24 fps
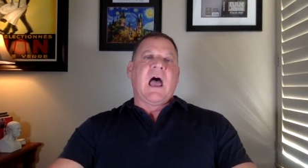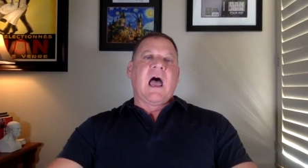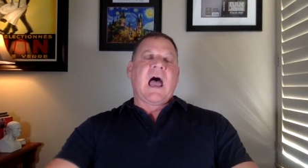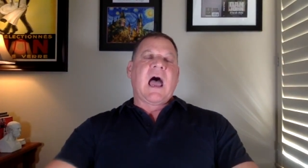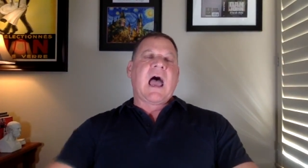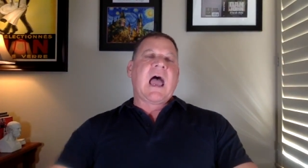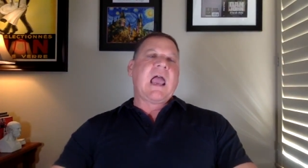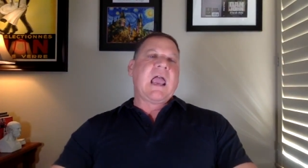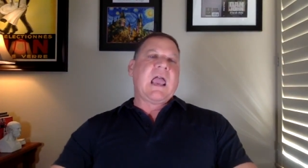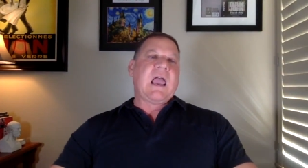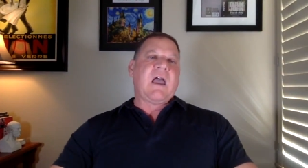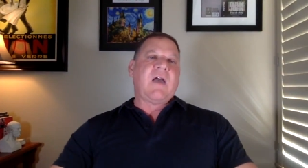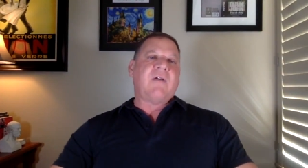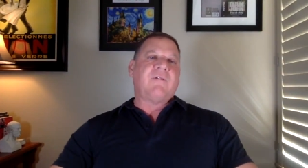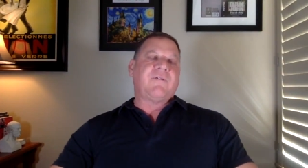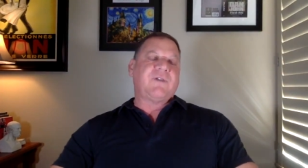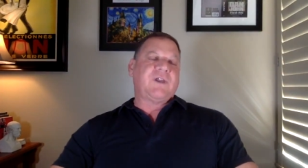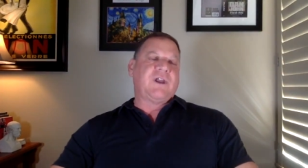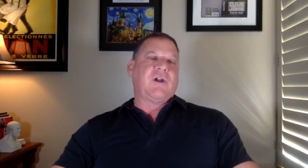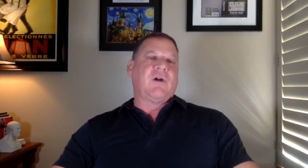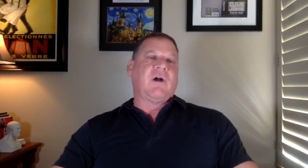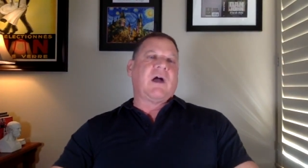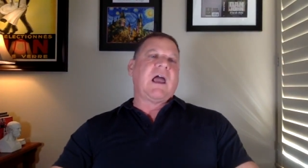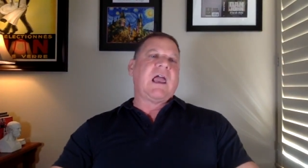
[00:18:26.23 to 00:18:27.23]
I have,
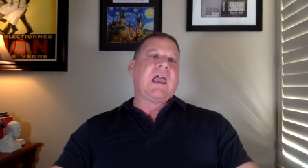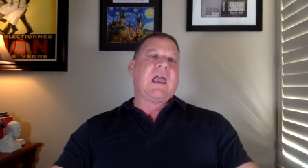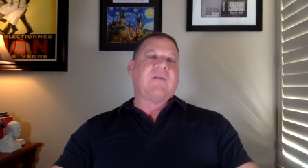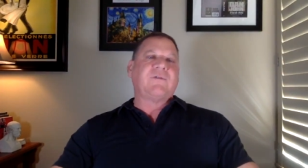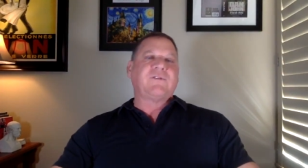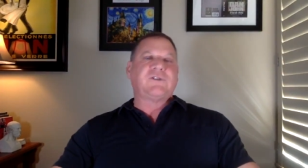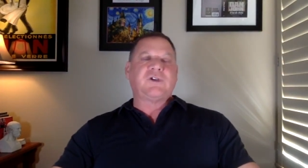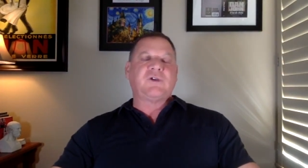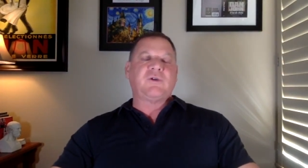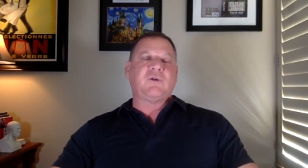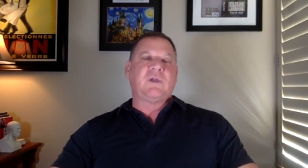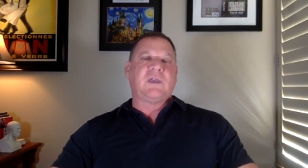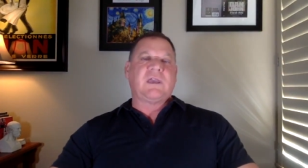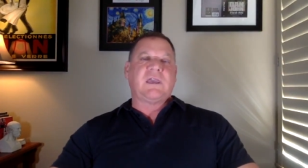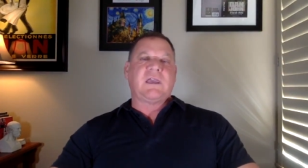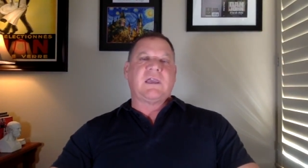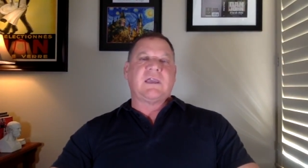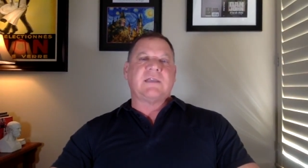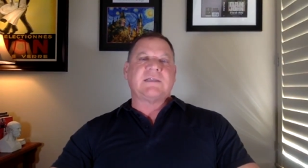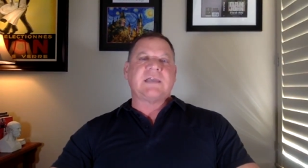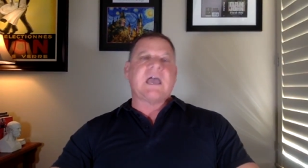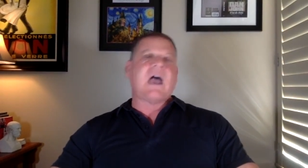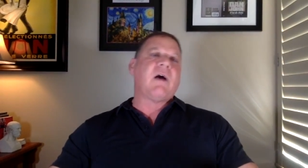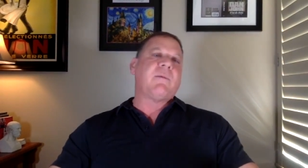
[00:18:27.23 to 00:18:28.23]
you know, I have two
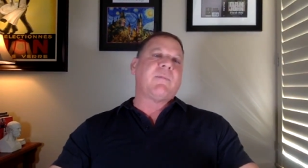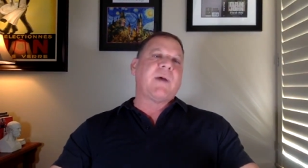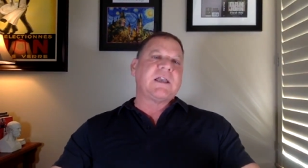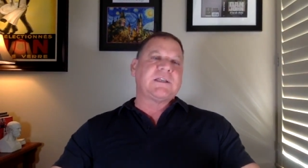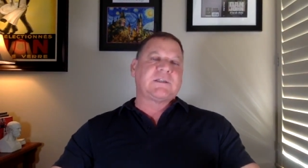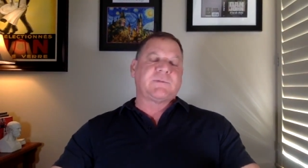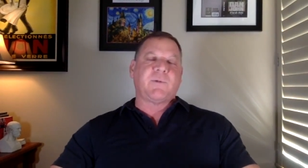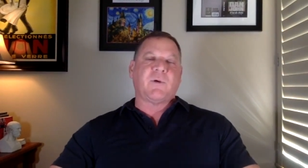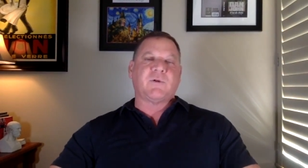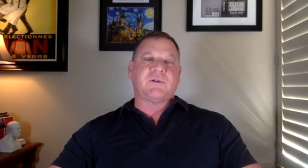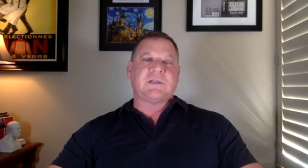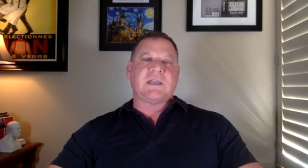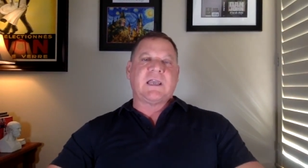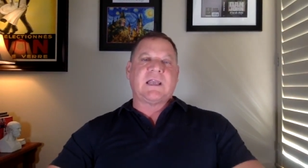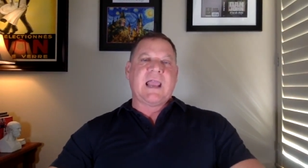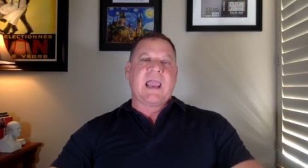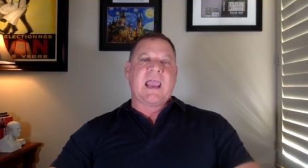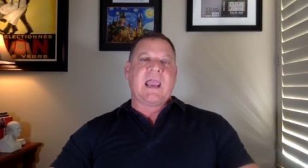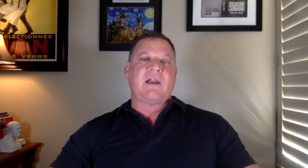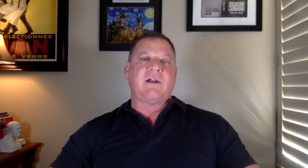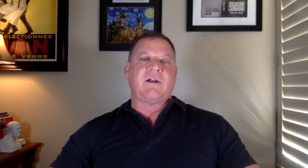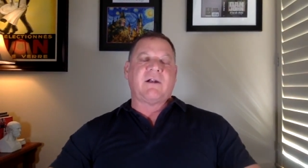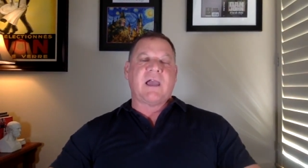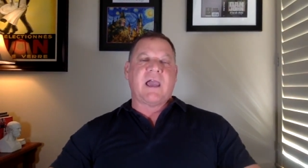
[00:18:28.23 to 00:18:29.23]
kids. How am I supposed to get
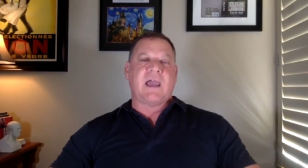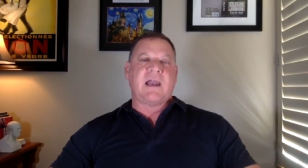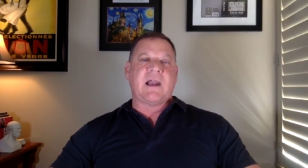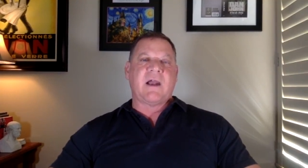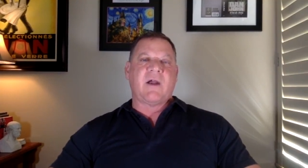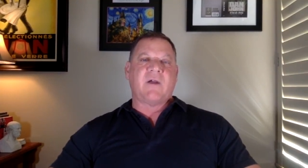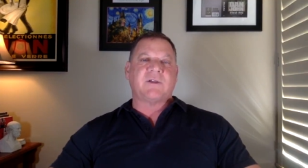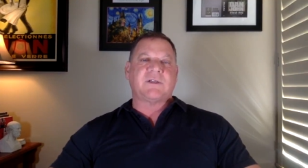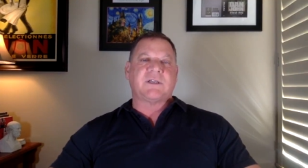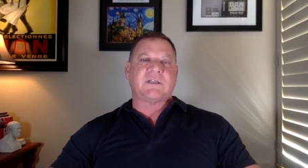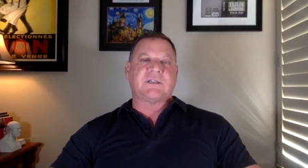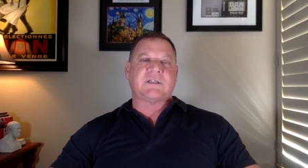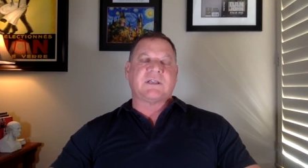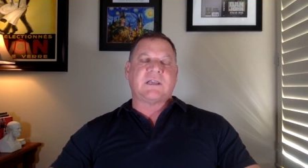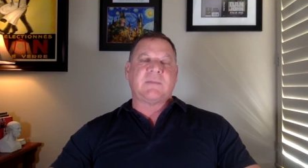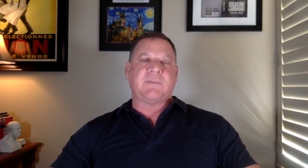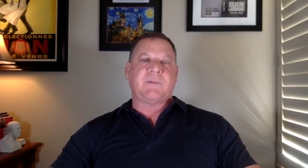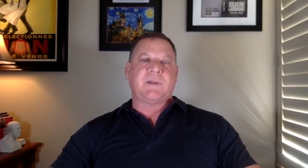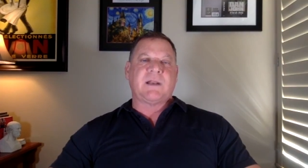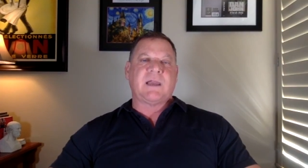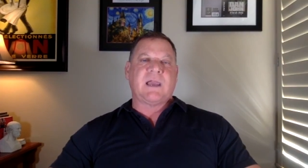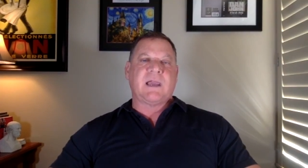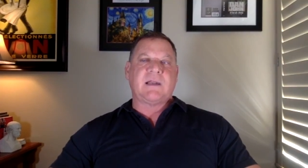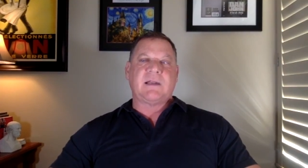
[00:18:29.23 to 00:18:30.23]
eight or nine hours of
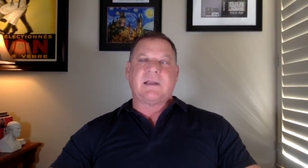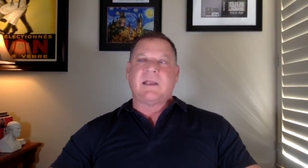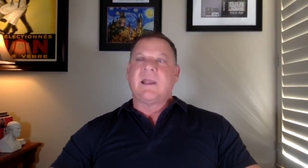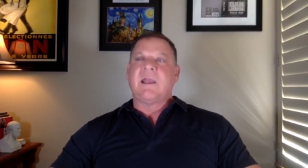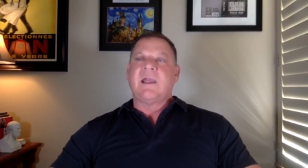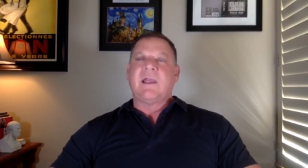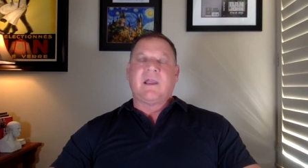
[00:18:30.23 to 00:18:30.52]
sleep a night?